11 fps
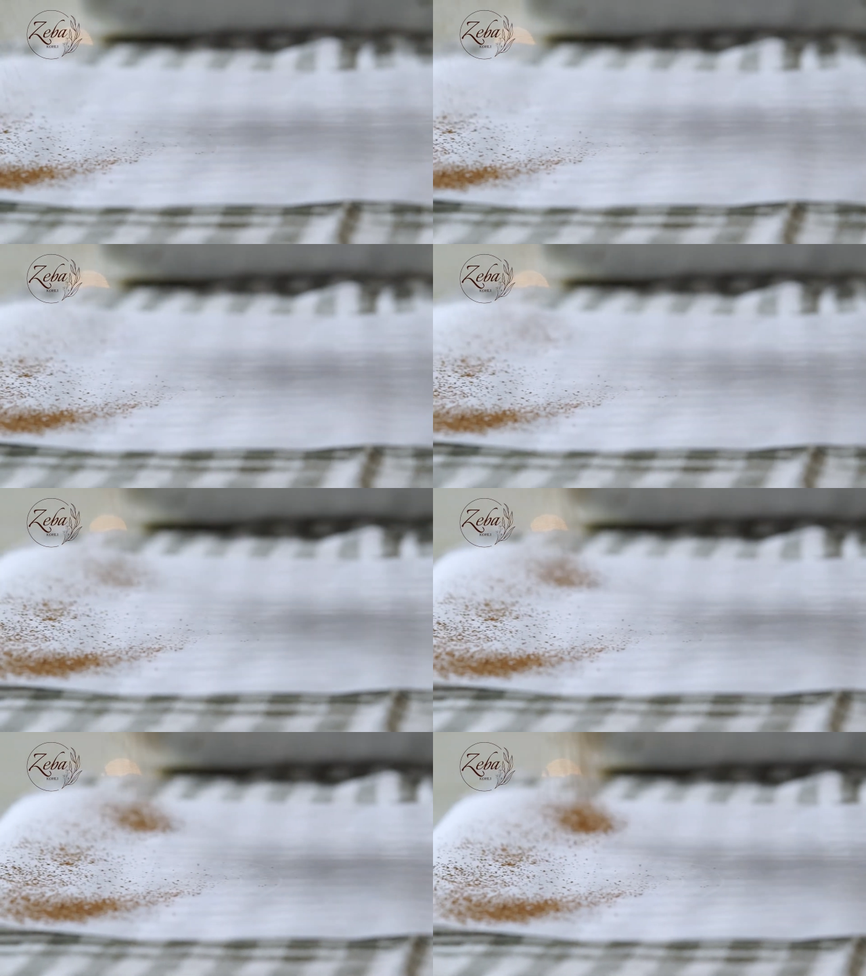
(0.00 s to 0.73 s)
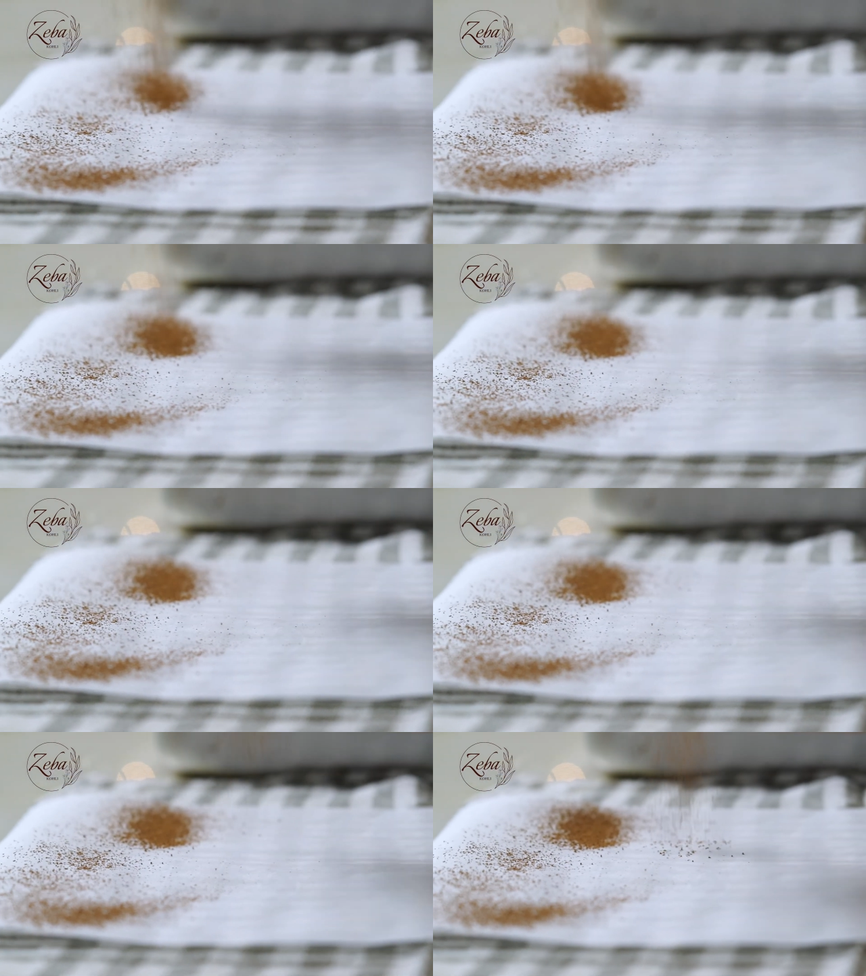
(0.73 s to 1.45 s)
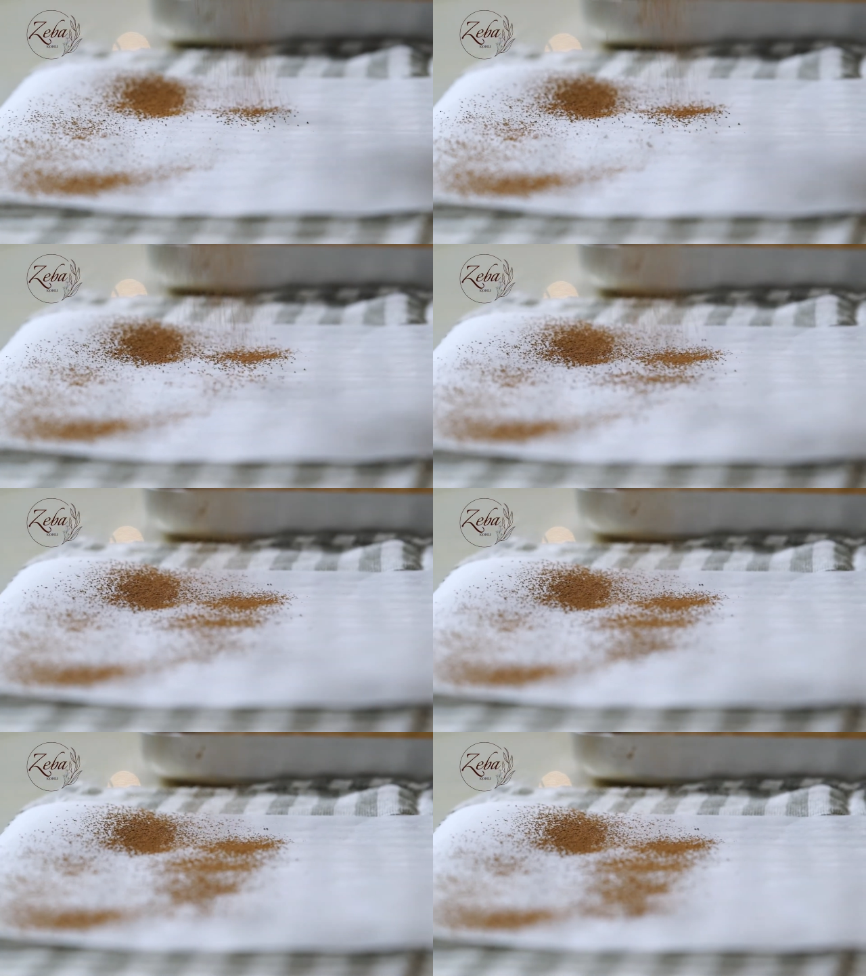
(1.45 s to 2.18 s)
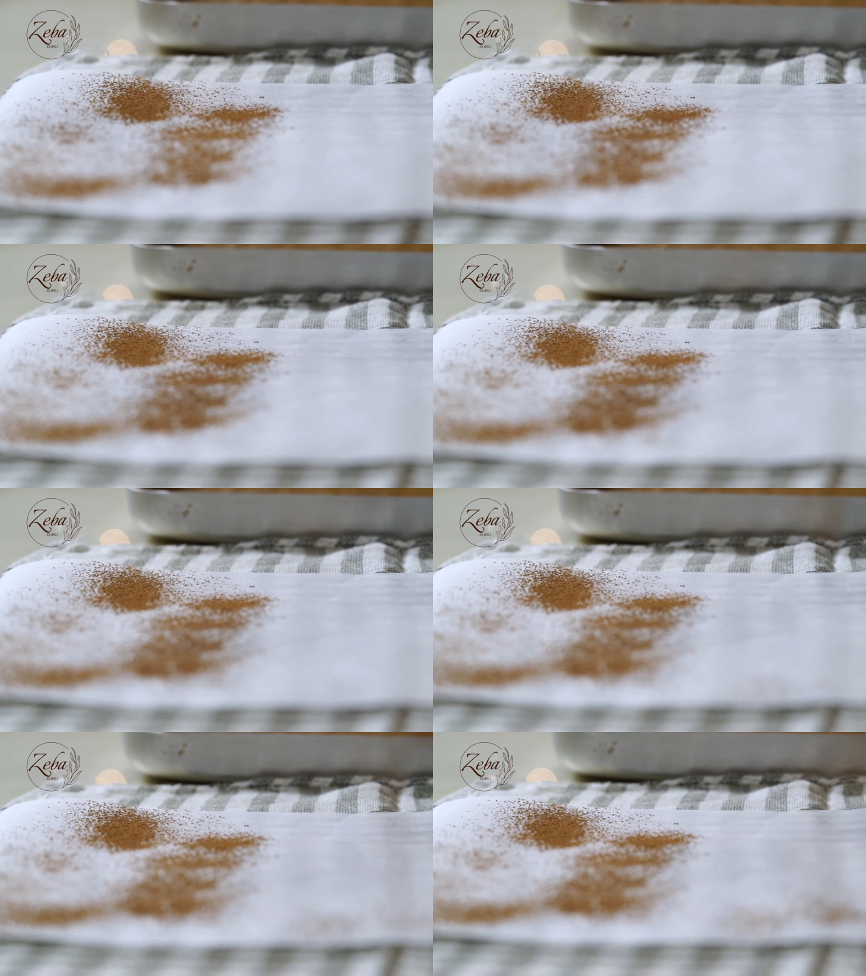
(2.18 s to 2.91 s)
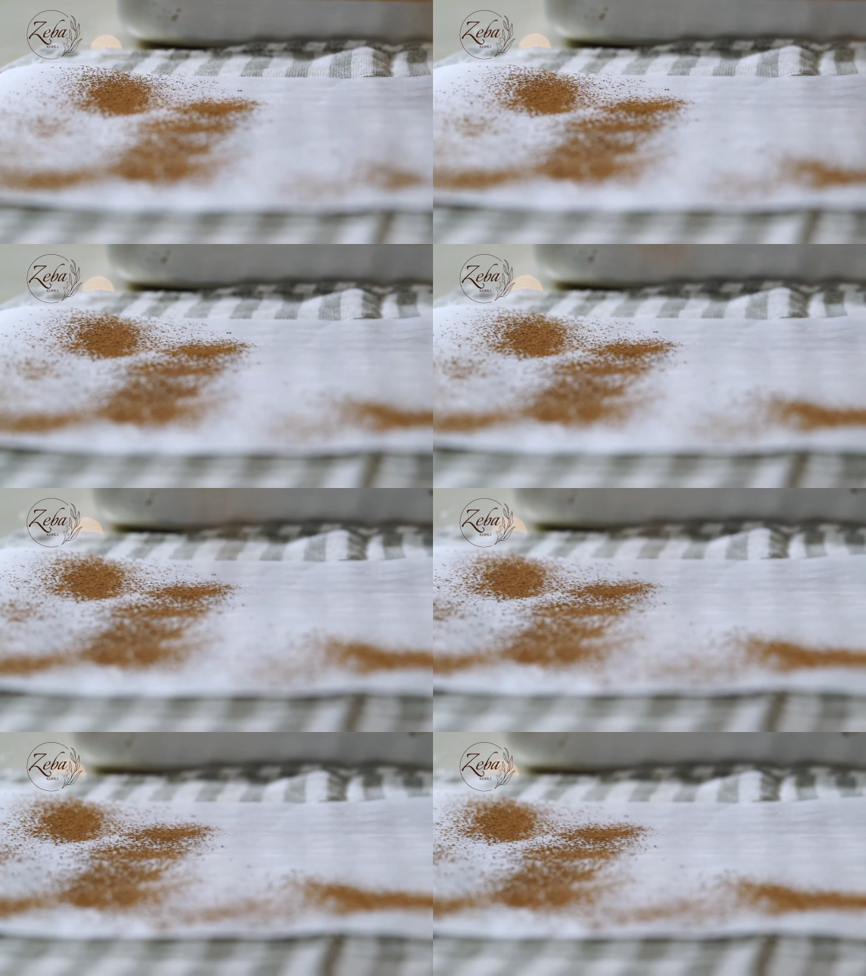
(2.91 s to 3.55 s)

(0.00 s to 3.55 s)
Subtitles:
(no speaker visible)